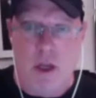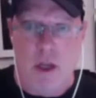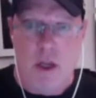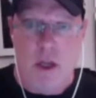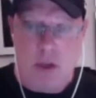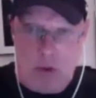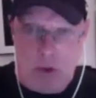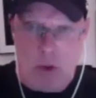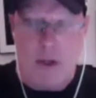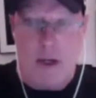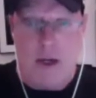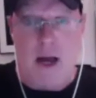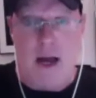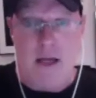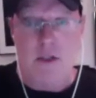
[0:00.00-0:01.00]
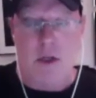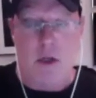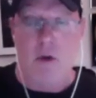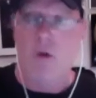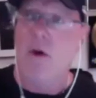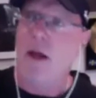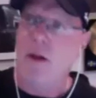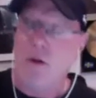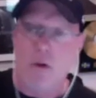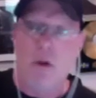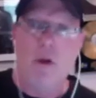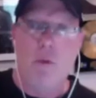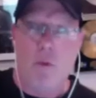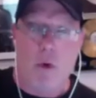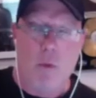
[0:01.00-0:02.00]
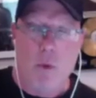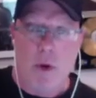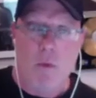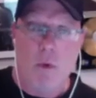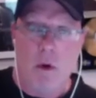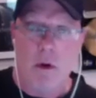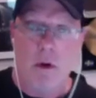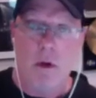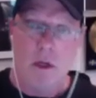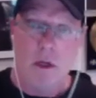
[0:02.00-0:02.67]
You look at Oslo and you look at where we were,